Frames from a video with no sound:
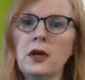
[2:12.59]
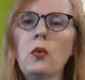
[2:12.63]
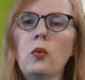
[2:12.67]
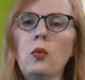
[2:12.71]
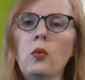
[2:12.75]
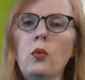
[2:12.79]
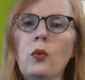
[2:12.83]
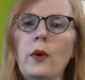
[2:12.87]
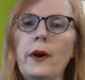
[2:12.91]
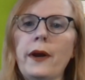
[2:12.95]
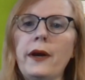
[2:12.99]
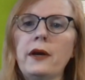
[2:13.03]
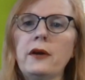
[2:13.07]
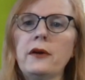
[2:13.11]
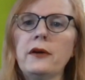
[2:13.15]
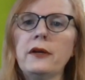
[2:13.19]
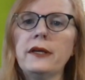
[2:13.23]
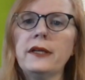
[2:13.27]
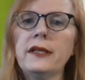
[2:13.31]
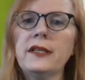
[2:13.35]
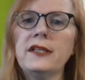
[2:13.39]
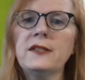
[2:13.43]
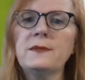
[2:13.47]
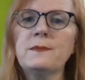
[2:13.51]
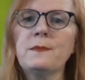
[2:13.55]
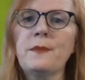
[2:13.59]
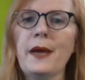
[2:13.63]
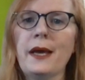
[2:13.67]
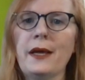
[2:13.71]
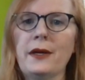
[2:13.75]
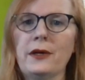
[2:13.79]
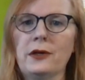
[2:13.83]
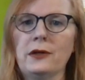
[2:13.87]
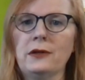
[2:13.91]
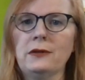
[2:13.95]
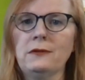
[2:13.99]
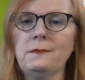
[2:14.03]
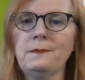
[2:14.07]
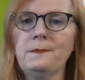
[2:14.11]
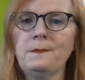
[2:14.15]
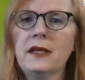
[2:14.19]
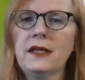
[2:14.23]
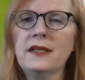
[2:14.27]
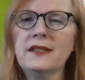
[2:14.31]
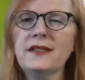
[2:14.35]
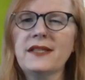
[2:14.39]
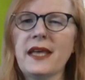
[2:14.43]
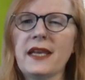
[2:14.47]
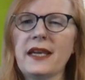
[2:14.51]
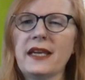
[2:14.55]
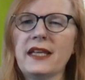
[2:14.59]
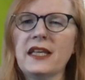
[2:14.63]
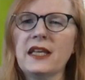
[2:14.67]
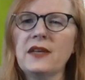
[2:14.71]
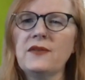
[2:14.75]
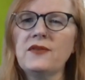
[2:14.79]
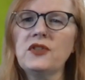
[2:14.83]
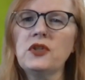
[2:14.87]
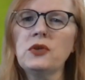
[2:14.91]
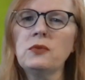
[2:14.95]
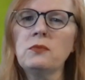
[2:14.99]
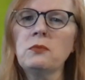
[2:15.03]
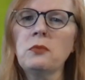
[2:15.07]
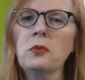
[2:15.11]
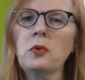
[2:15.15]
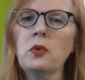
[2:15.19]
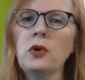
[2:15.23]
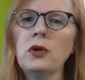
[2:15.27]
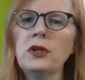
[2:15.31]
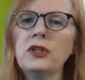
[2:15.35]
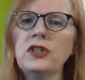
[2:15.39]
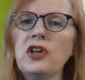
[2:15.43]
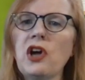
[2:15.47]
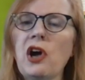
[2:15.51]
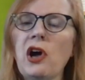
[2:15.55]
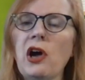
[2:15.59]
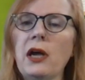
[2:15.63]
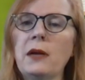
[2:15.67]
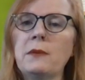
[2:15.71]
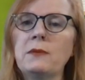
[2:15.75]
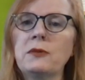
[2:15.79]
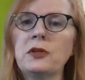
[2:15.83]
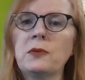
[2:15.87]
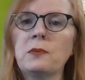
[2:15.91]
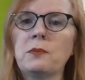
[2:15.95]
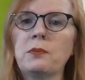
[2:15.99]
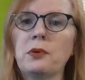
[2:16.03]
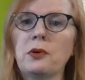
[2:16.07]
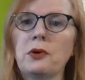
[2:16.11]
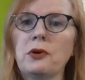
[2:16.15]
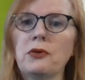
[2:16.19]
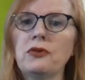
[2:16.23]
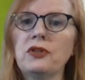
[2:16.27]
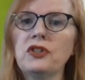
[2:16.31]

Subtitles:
Where it is better is that it gives you more time to burn